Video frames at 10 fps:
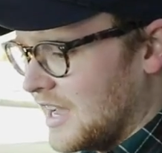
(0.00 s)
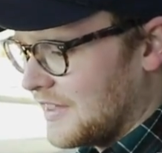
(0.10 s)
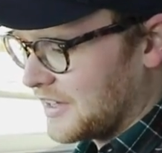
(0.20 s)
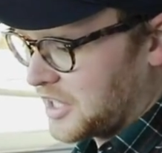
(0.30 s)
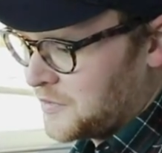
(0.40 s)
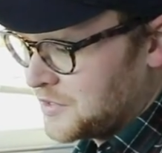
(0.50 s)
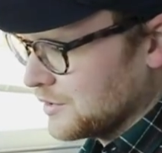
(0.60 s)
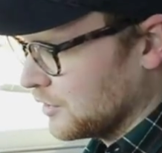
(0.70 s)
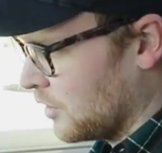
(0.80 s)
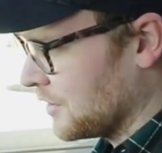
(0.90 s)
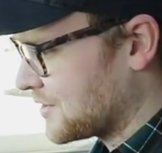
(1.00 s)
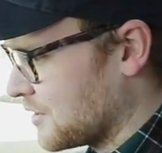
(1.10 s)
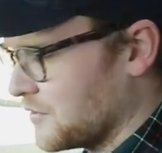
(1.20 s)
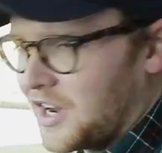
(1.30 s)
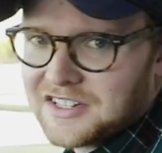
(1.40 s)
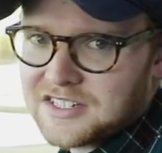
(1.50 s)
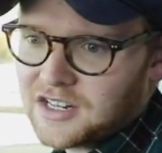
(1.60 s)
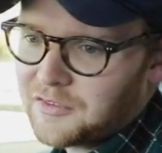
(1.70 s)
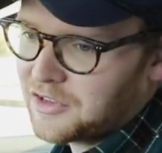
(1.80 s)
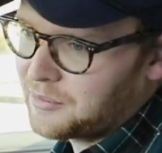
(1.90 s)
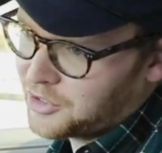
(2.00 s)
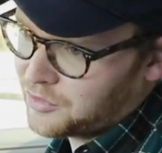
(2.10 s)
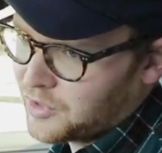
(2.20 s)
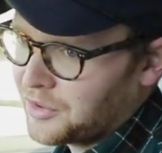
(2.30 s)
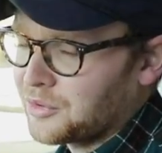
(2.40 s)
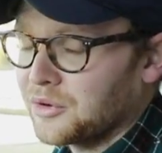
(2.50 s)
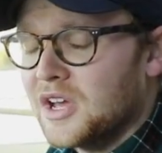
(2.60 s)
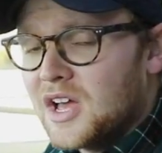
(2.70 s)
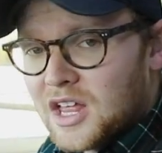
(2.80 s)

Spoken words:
and that gives you lots of nice stuff that I'm going to run through.